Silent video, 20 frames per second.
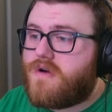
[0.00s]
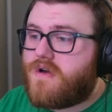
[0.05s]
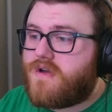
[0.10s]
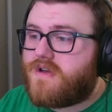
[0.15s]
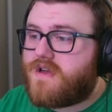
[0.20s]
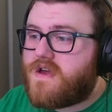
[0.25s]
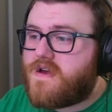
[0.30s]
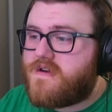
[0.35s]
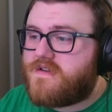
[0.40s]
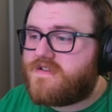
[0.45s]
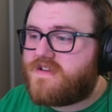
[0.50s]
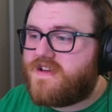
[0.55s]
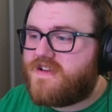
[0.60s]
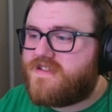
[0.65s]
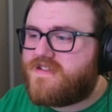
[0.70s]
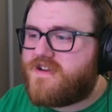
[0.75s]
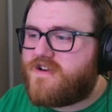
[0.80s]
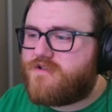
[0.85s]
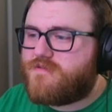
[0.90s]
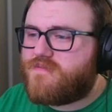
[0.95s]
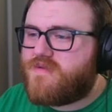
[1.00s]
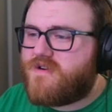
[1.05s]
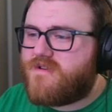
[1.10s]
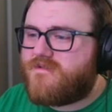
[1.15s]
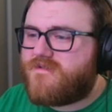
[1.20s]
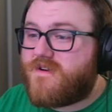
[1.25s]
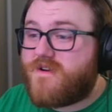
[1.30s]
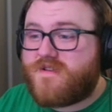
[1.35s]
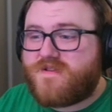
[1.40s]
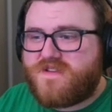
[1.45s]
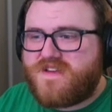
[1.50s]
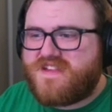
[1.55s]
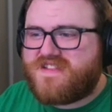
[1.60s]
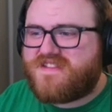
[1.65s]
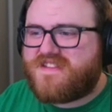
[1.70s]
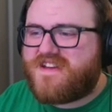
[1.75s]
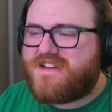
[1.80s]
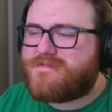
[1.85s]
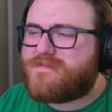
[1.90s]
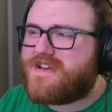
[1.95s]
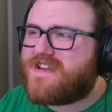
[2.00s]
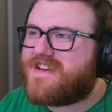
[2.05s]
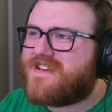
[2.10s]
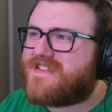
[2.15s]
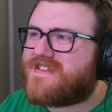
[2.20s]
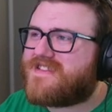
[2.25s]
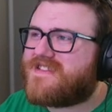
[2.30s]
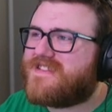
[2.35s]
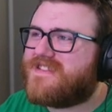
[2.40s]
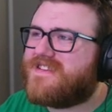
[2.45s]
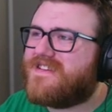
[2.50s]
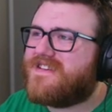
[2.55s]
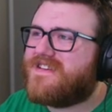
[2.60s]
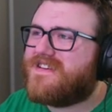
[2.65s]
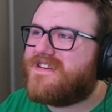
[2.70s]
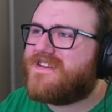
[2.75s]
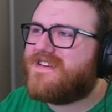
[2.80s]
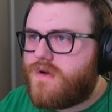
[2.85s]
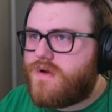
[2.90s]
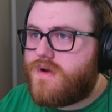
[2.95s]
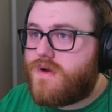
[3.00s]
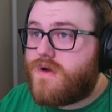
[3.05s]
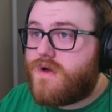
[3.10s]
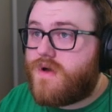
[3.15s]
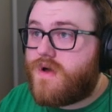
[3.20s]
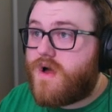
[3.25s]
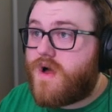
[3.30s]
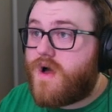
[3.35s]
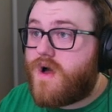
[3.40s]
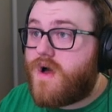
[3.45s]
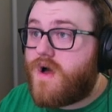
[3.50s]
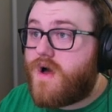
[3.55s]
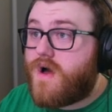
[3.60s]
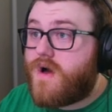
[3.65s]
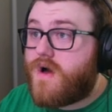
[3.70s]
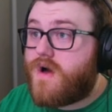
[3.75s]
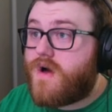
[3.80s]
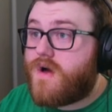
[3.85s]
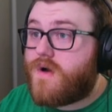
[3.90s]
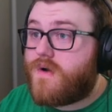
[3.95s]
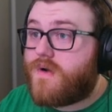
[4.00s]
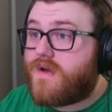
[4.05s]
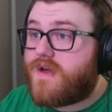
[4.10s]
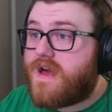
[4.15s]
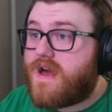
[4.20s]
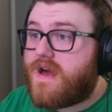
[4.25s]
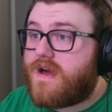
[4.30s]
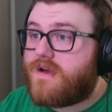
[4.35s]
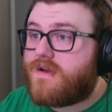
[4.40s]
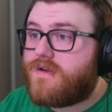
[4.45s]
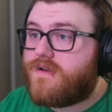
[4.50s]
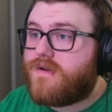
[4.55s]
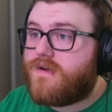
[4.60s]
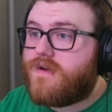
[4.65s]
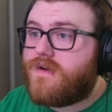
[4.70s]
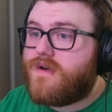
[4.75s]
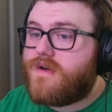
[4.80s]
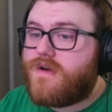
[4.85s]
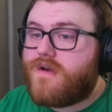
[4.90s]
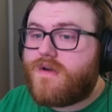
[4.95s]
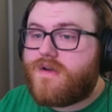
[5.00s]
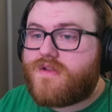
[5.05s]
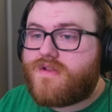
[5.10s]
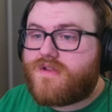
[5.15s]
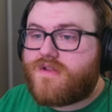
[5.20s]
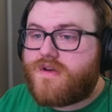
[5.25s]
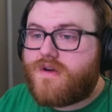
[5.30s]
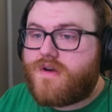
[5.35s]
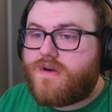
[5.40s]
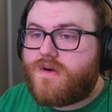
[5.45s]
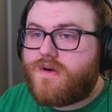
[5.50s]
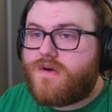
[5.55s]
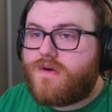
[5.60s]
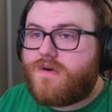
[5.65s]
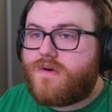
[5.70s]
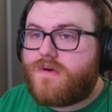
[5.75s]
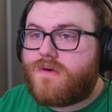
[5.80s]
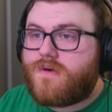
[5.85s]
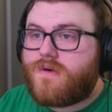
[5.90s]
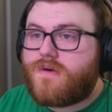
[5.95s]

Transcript: Guaranteed zone proof for at least 10 minutes. Oh, okay. So...